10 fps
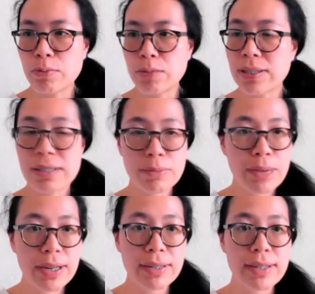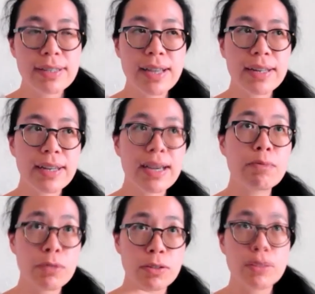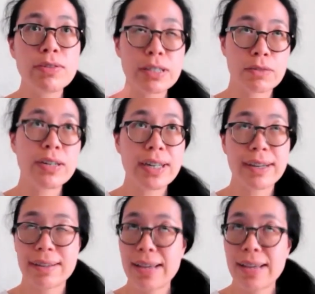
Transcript: to participate in the study, and we'll do a screening.